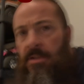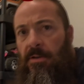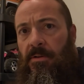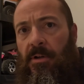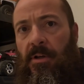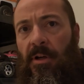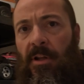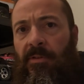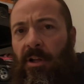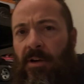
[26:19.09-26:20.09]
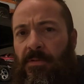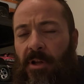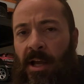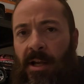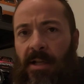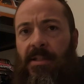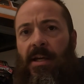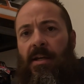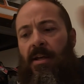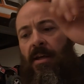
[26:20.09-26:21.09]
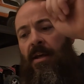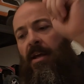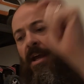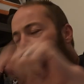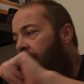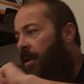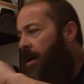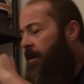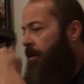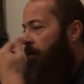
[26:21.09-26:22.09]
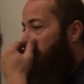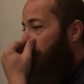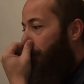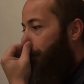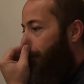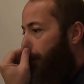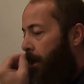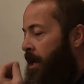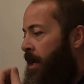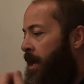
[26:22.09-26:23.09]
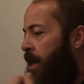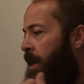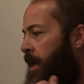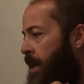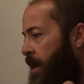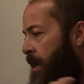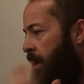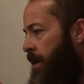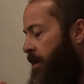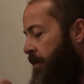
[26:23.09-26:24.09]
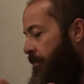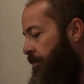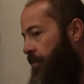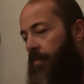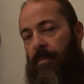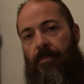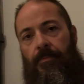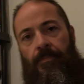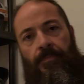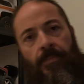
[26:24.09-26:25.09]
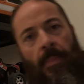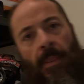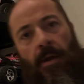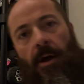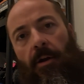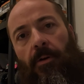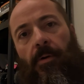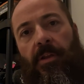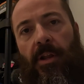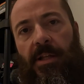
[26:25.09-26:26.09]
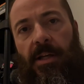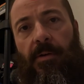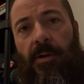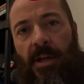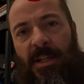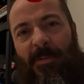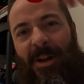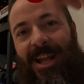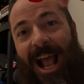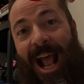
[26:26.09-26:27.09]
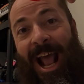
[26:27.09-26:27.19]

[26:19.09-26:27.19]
So I'll leave a link for the NX8 and the Nano, and I don't know. I think that's it. Thanks, everybody.